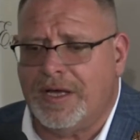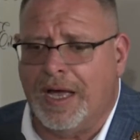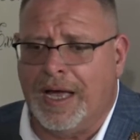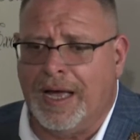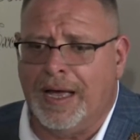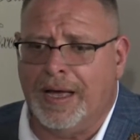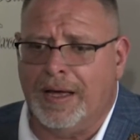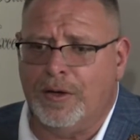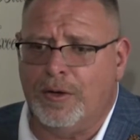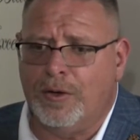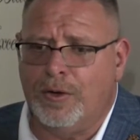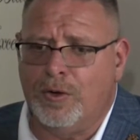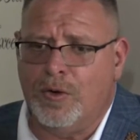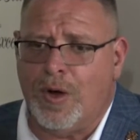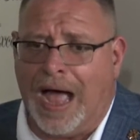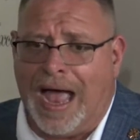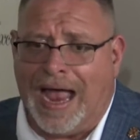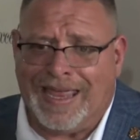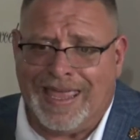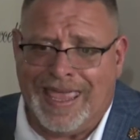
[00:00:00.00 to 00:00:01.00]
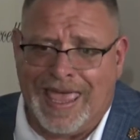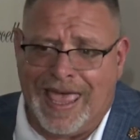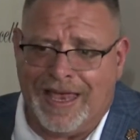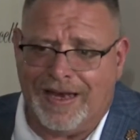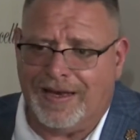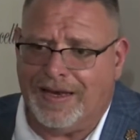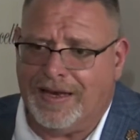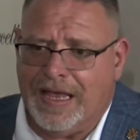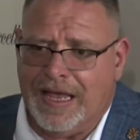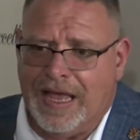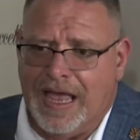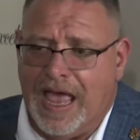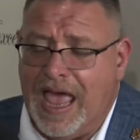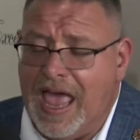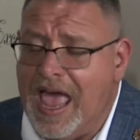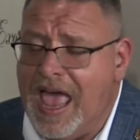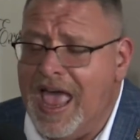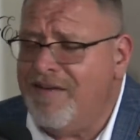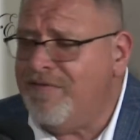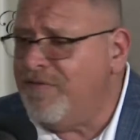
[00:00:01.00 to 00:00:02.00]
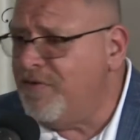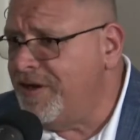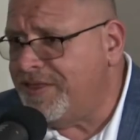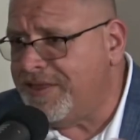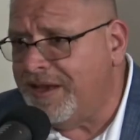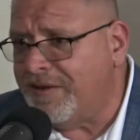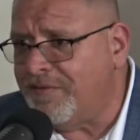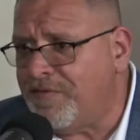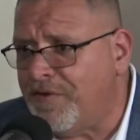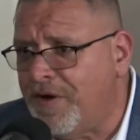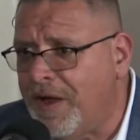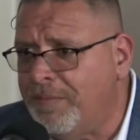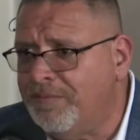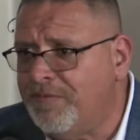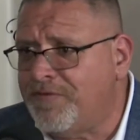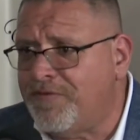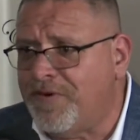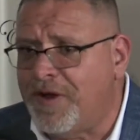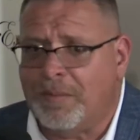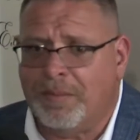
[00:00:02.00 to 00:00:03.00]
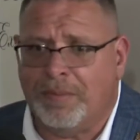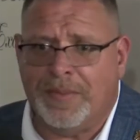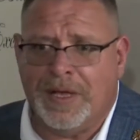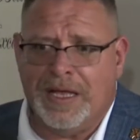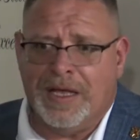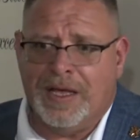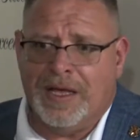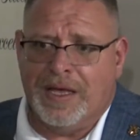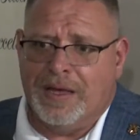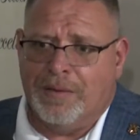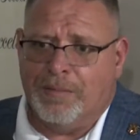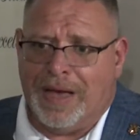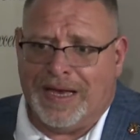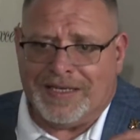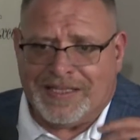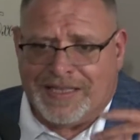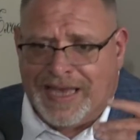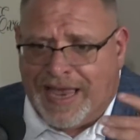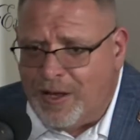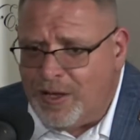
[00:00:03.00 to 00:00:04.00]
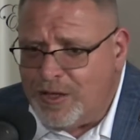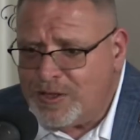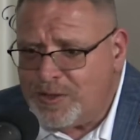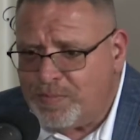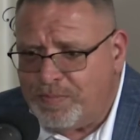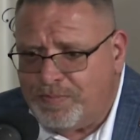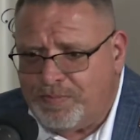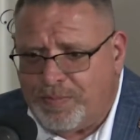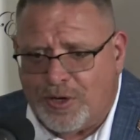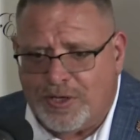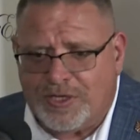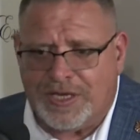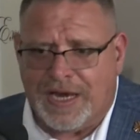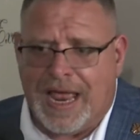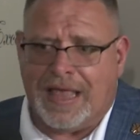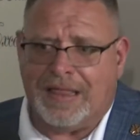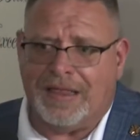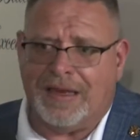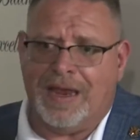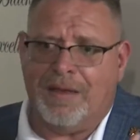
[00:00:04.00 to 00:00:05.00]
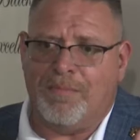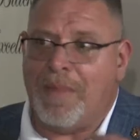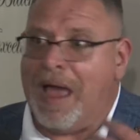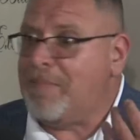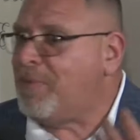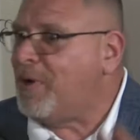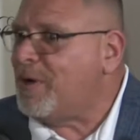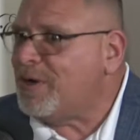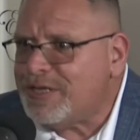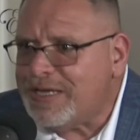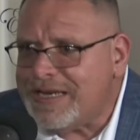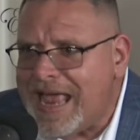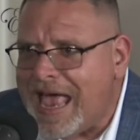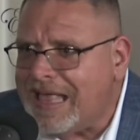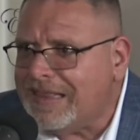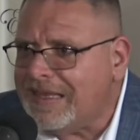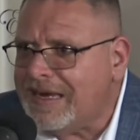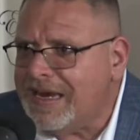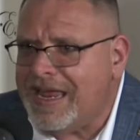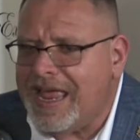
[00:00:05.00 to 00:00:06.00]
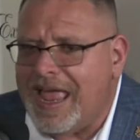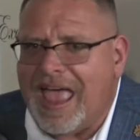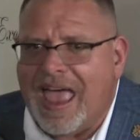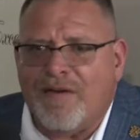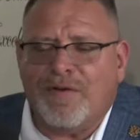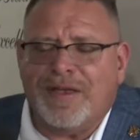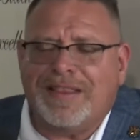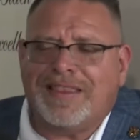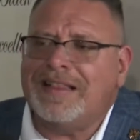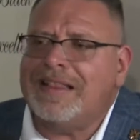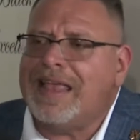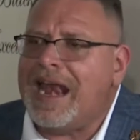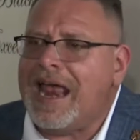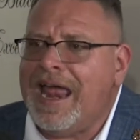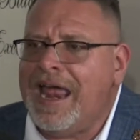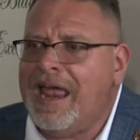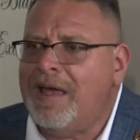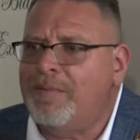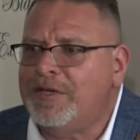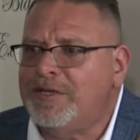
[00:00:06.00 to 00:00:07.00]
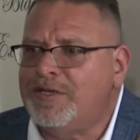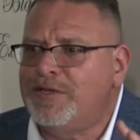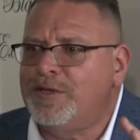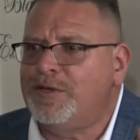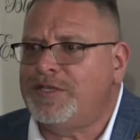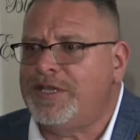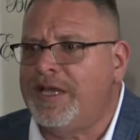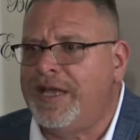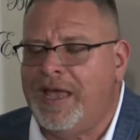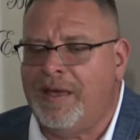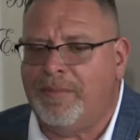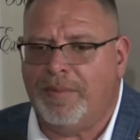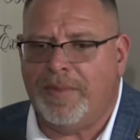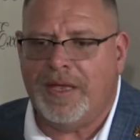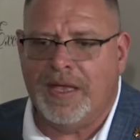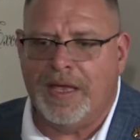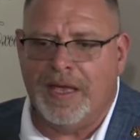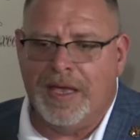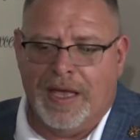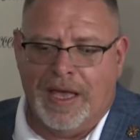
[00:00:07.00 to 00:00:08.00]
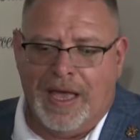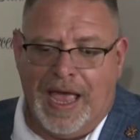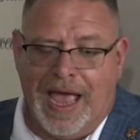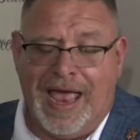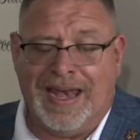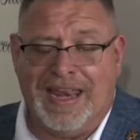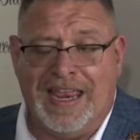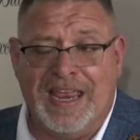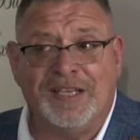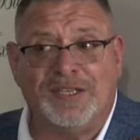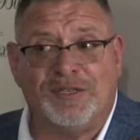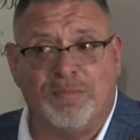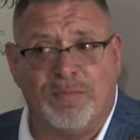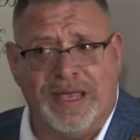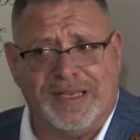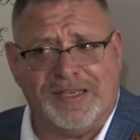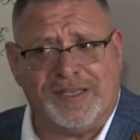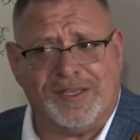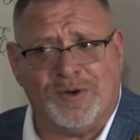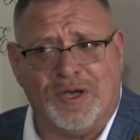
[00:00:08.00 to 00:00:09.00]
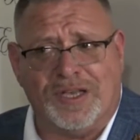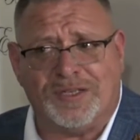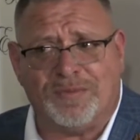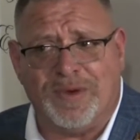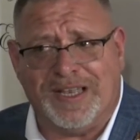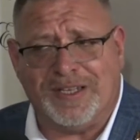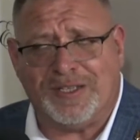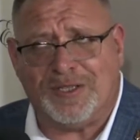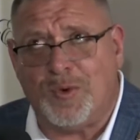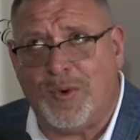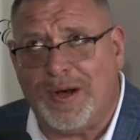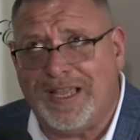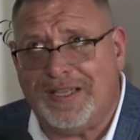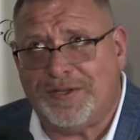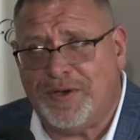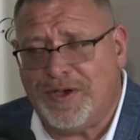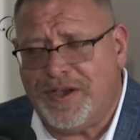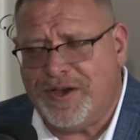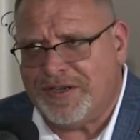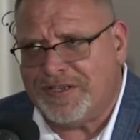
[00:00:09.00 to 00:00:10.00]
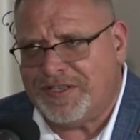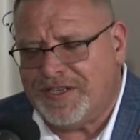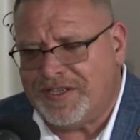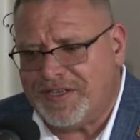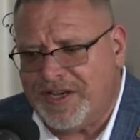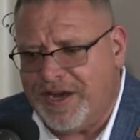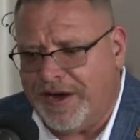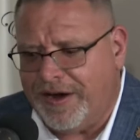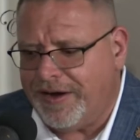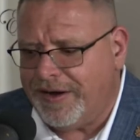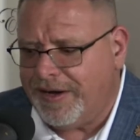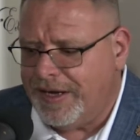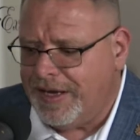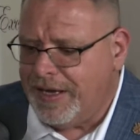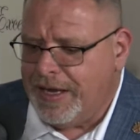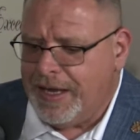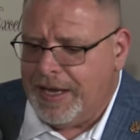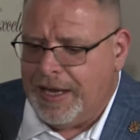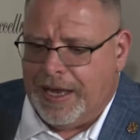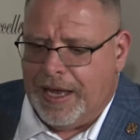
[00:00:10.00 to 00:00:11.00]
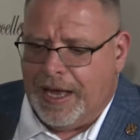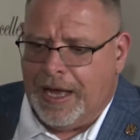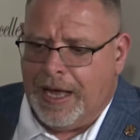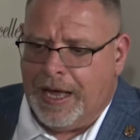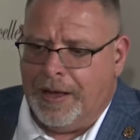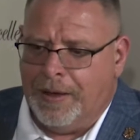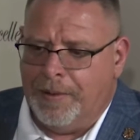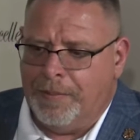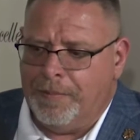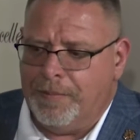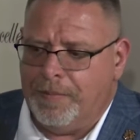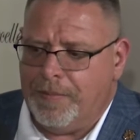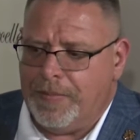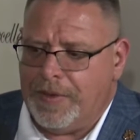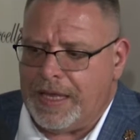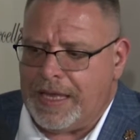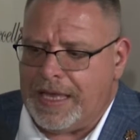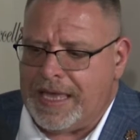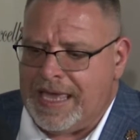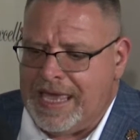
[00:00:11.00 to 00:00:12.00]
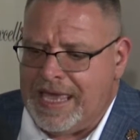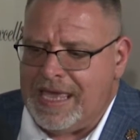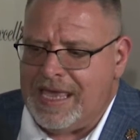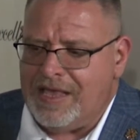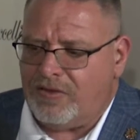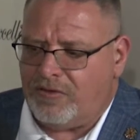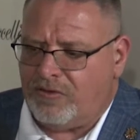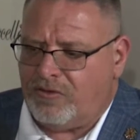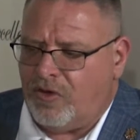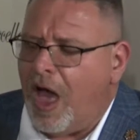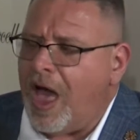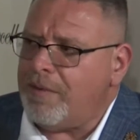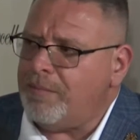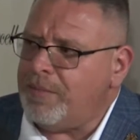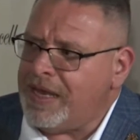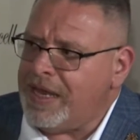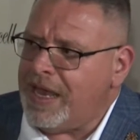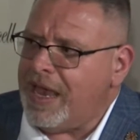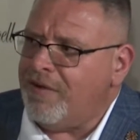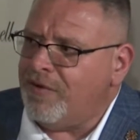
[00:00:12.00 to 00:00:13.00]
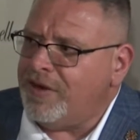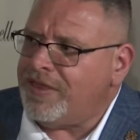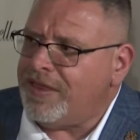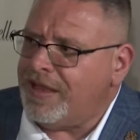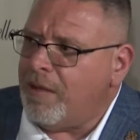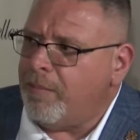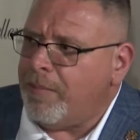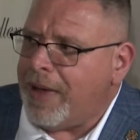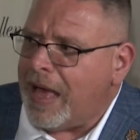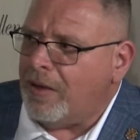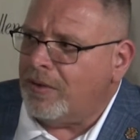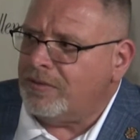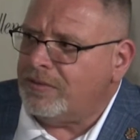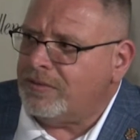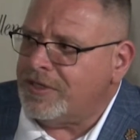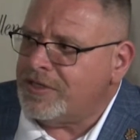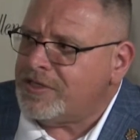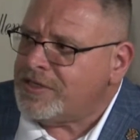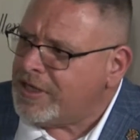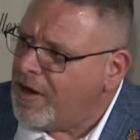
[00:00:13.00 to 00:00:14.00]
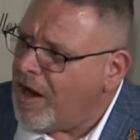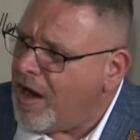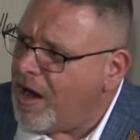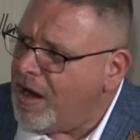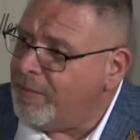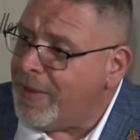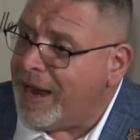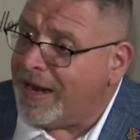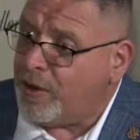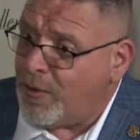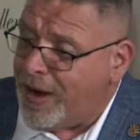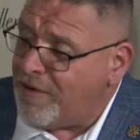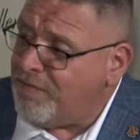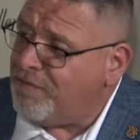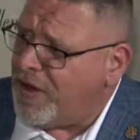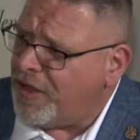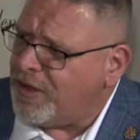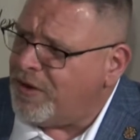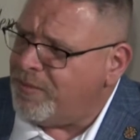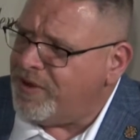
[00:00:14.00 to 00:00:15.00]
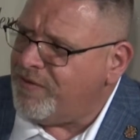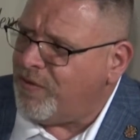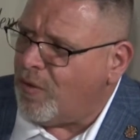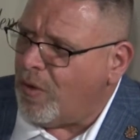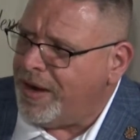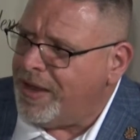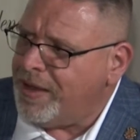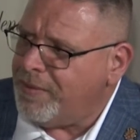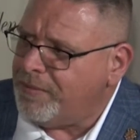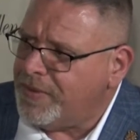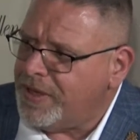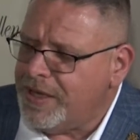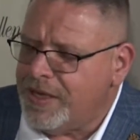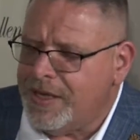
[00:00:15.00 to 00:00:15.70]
uh, who I get everything from from my sales personality, my personality, everything that I am is due to him, and he's missed. Trust me, it's 22 years this year. Mm. Um, he taught me everything about the cigar. My grandfather before him,